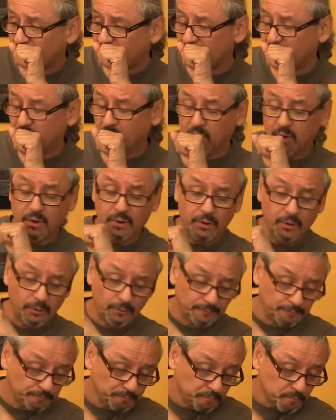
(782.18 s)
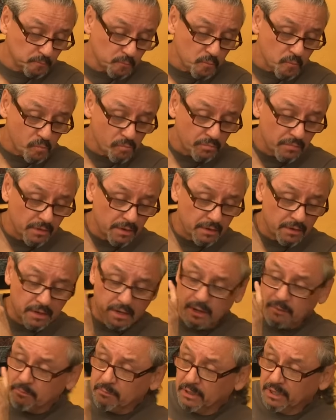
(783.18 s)
oh,
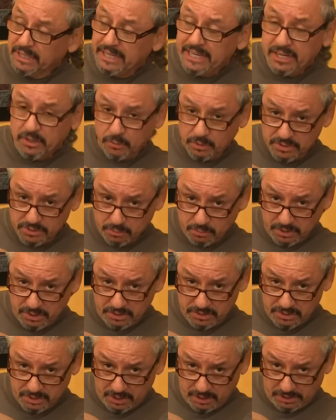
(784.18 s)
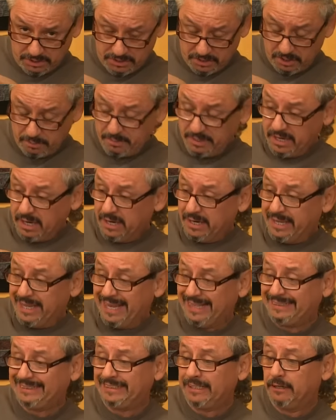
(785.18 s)
Melina was the one who started turning me on to
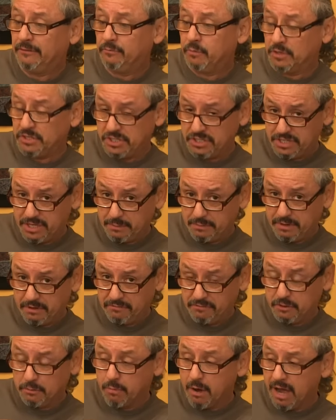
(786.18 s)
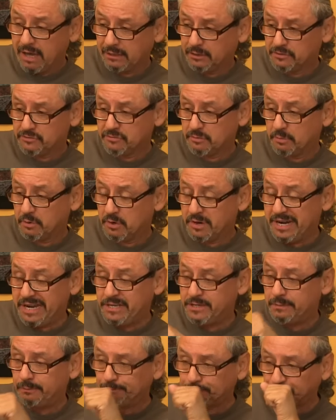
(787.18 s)
that stuff when she sent me a few bottles from
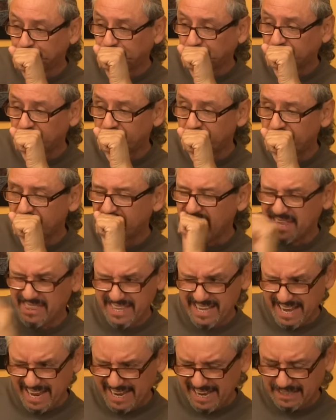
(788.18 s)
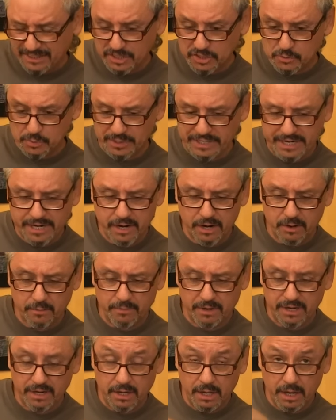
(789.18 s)
Greece. I think I got this one here,
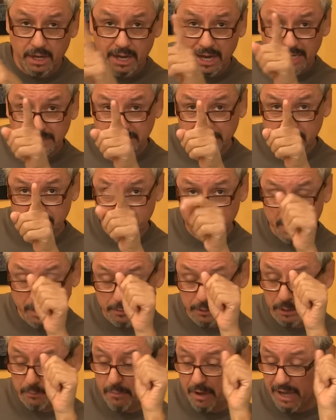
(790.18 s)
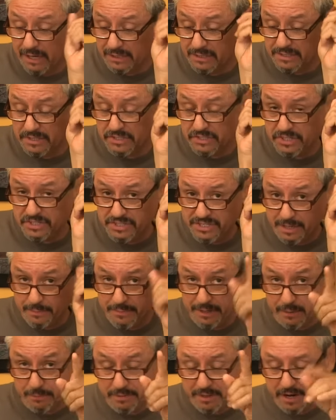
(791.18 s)
but I still have a couple of bottles that she sent
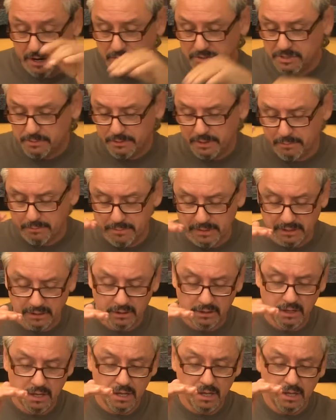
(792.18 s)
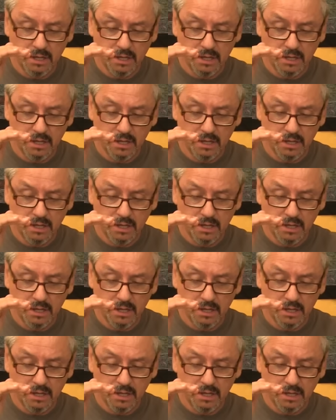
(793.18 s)
me up there. Some of the middle,